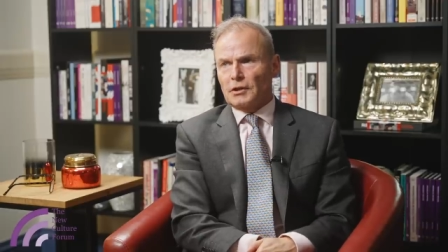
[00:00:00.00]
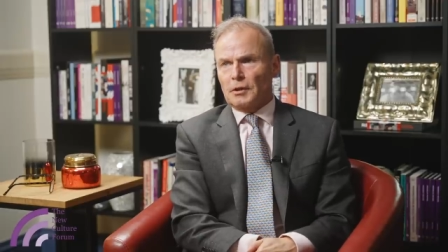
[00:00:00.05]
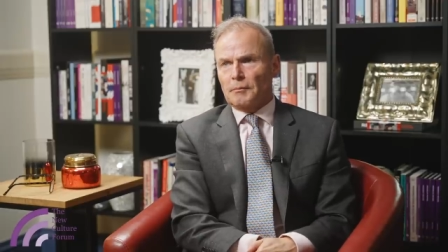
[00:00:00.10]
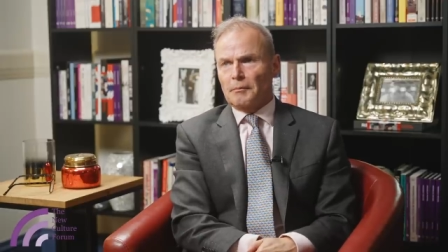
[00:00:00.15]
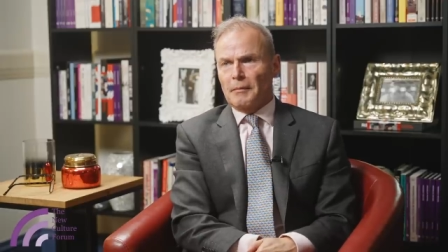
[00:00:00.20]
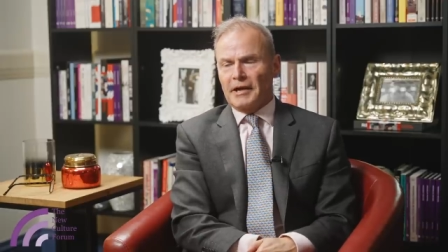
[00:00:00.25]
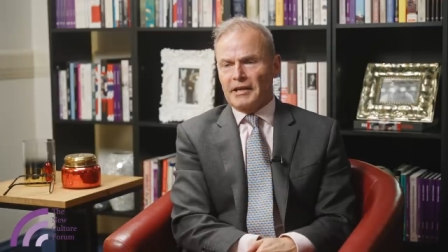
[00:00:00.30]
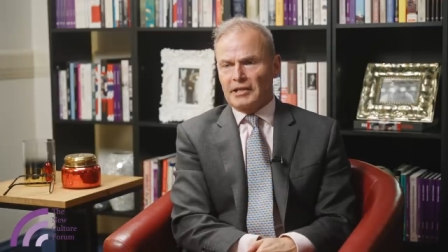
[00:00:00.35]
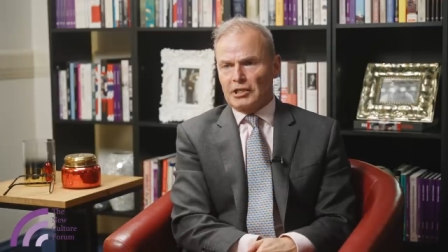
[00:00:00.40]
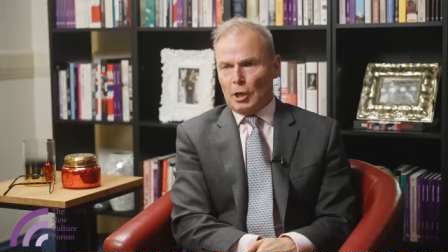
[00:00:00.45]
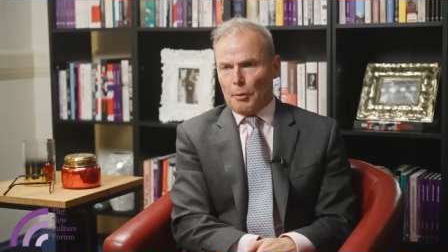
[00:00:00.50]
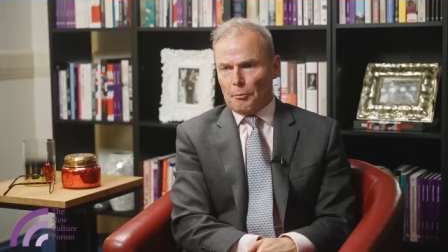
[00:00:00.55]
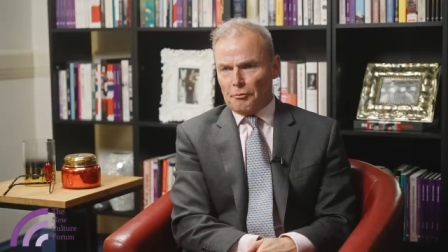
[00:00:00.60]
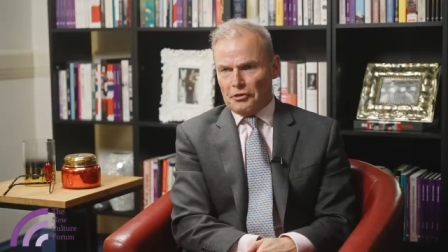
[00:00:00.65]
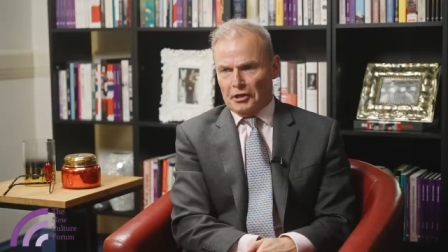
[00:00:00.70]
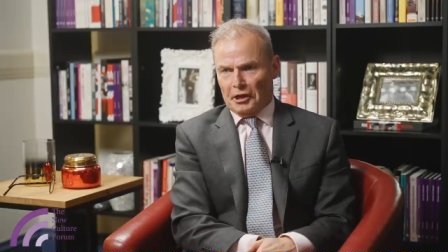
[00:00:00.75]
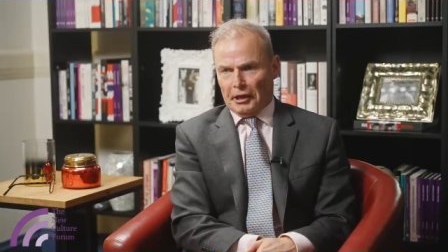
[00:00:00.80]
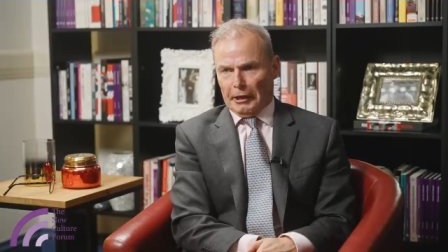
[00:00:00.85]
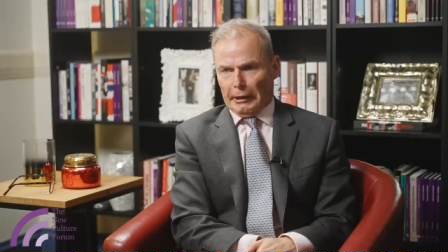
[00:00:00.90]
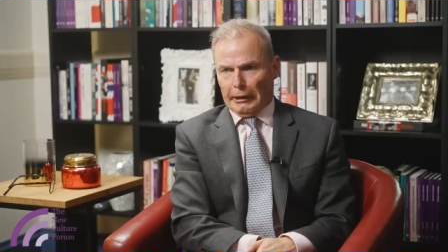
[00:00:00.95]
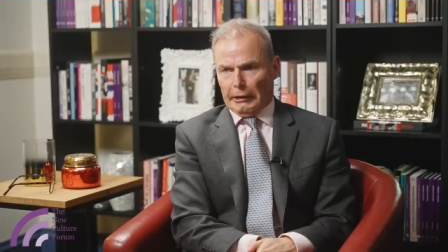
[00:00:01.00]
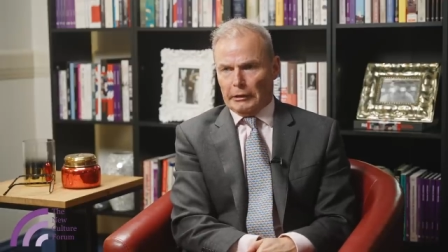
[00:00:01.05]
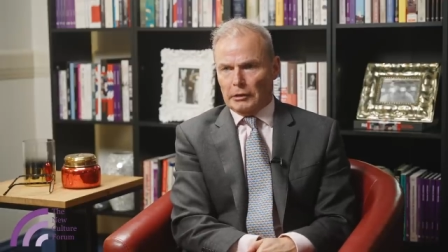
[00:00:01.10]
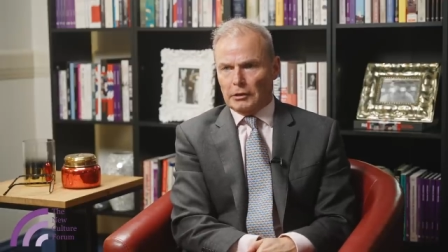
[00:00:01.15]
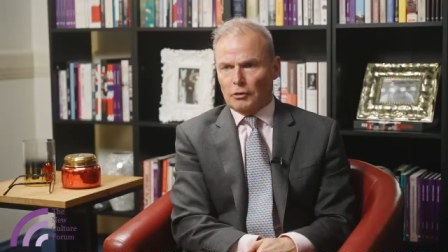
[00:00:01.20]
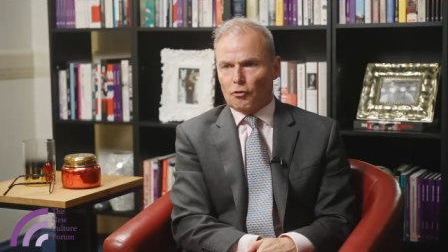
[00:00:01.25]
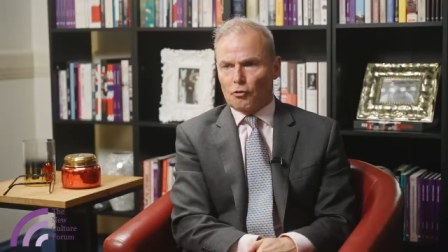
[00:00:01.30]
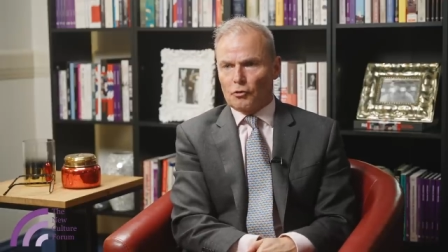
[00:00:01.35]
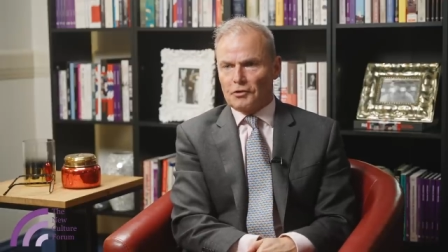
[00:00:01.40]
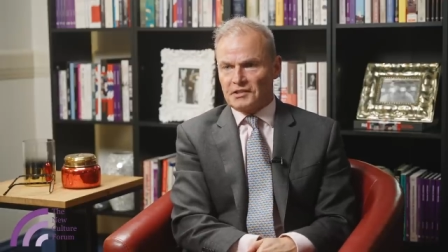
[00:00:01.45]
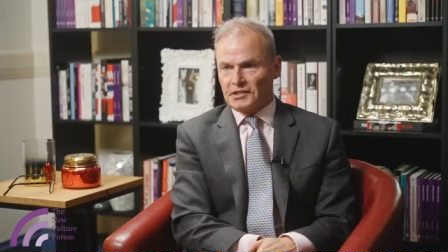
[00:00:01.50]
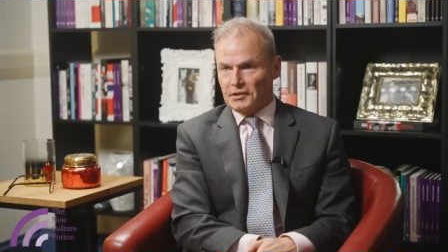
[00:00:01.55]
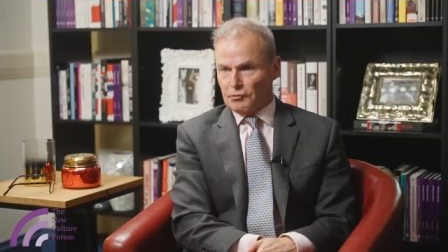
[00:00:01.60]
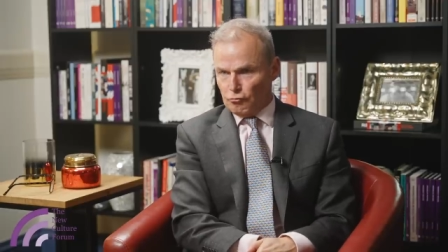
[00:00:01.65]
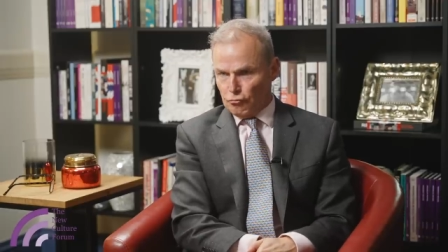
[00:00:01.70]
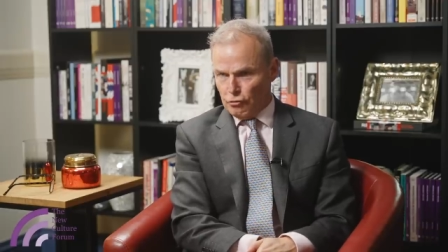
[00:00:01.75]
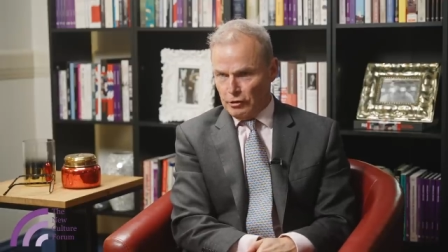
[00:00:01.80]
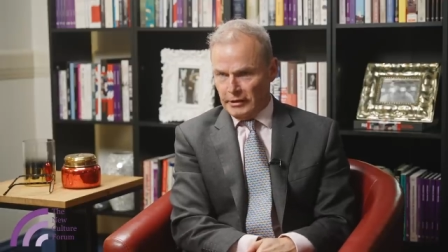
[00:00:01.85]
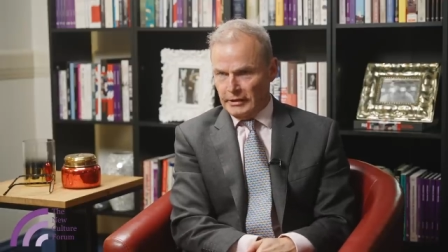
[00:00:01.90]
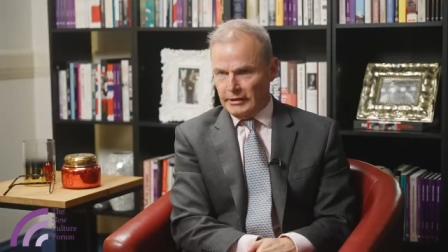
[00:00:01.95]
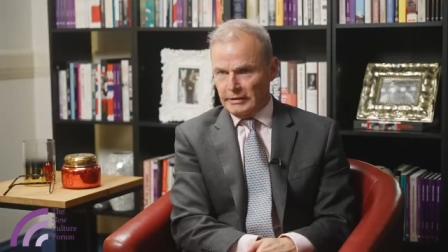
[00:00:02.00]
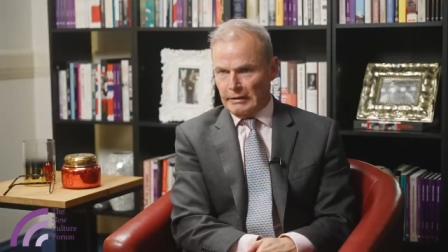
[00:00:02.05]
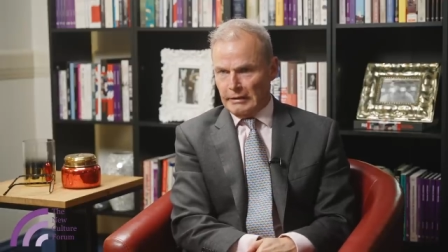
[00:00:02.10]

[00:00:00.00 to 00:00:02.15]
made-up thing, or is it really